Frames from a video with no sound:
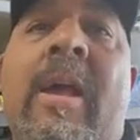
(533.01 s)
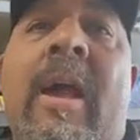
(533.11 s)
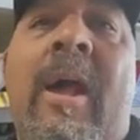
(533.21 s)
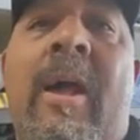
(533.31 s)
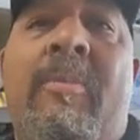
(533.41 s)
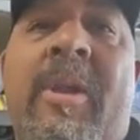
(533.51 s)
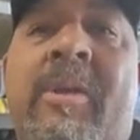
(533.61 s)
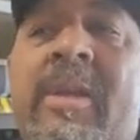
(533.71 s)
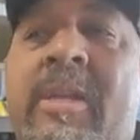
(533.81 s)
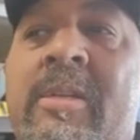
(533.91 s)
Um, but
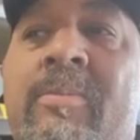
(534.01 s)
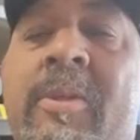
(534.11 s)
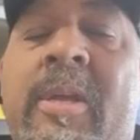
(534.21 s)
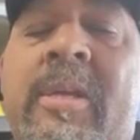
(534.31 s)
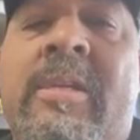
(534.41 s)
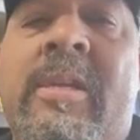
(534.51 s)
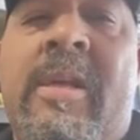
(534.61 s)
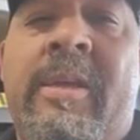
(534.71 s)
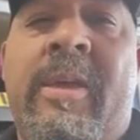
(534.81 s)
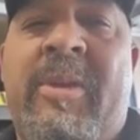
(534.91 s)
I'll get someplace,
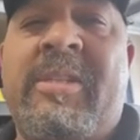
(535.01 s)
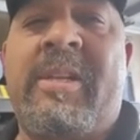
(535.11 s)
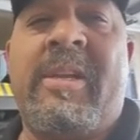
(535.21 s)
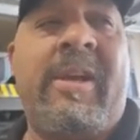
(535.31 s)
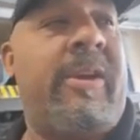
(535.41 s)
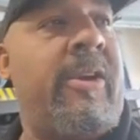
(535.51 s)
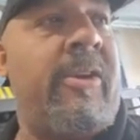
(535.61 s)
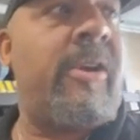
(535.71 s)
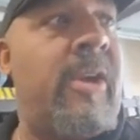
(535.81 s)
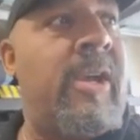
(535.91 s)
I'll get my son out
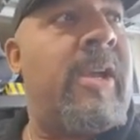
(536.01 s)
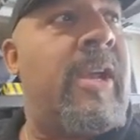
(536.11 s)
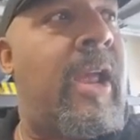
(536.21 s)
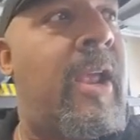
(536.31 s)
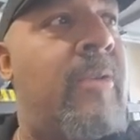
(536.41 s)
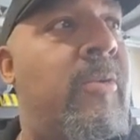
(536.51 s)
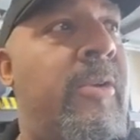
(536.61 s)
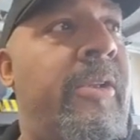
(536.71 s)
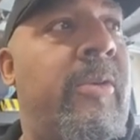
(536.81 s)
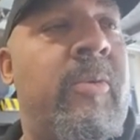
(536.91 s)
here and
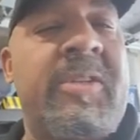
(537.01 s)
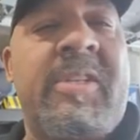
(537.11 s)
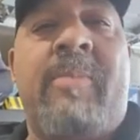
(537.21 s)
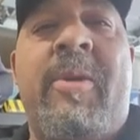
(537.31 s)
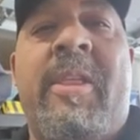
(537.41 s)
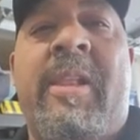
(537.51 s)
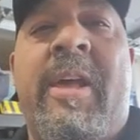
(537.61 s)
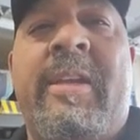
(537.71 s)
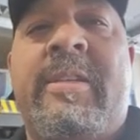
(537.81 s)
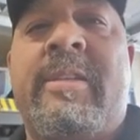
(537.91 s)
we'll we'll step on the
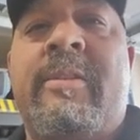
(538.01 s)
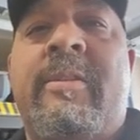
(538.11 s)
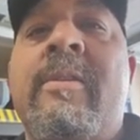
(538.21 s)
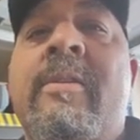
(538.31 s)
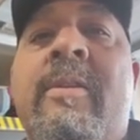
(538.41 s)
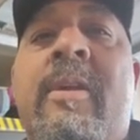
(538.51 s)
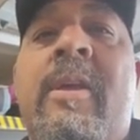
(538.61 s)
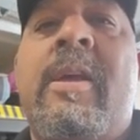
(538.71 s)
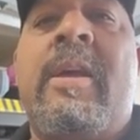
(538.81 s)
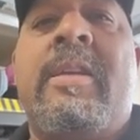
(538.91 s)
lights and
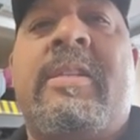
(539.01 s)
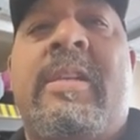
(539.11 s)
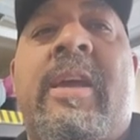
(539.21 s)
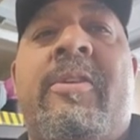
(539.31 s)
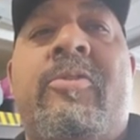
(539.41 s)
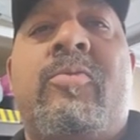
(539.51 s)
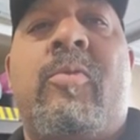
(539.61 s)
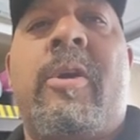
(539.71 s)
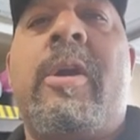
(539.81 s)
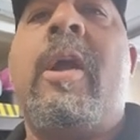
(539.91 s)
see how those
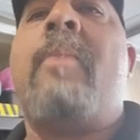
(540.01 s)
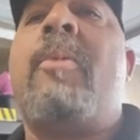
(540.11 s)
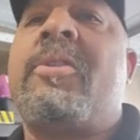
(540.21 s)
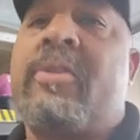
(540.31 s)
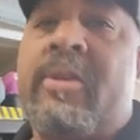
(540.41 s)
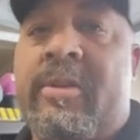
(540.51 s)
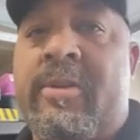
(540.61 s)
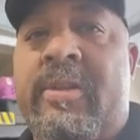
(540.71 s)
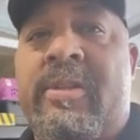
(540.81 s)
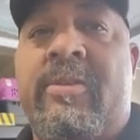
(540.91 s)
work. I'm also going to
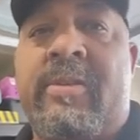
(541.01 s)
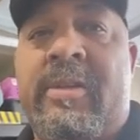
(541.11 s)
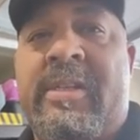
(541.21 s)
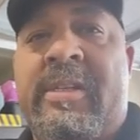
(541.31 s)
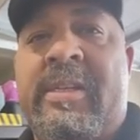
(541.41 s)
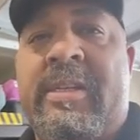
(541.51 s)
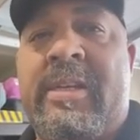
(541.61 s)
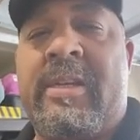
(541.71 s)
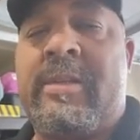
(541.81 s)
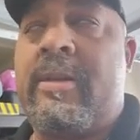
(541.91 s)
do the 0 to 60
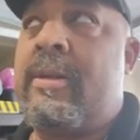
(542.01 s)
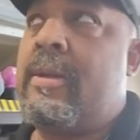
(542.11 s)
test.